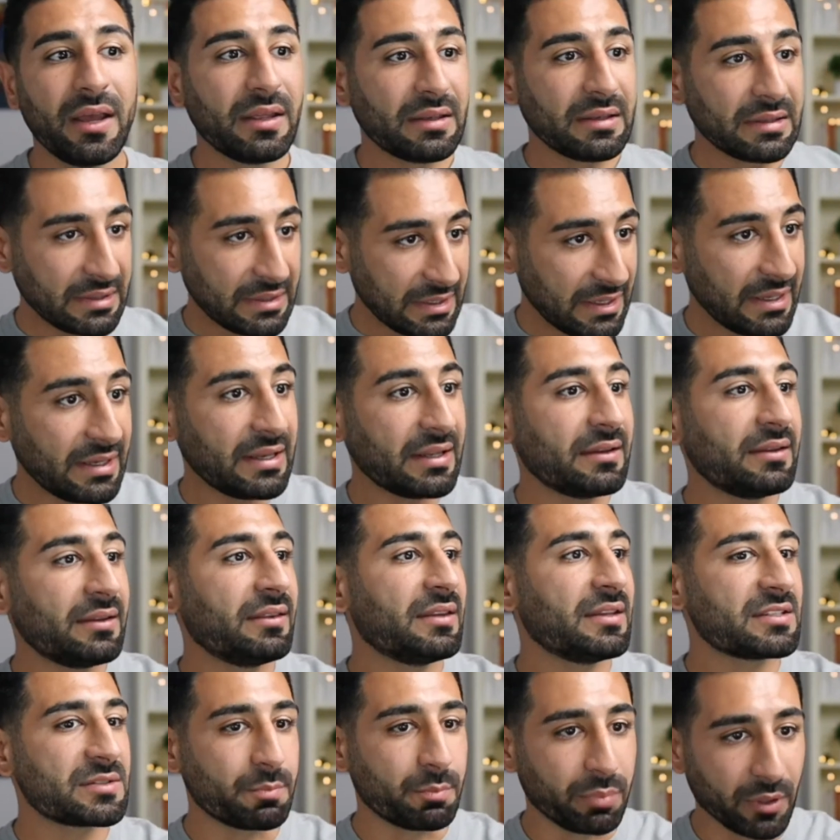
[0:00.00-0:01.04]
needed
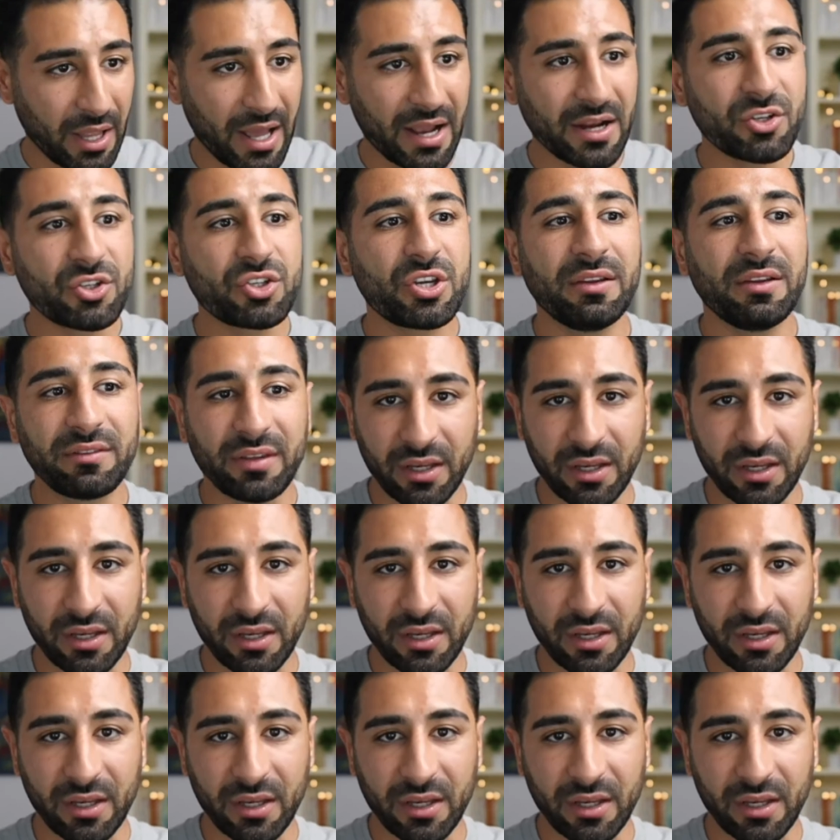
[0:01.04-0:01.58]
this blockchain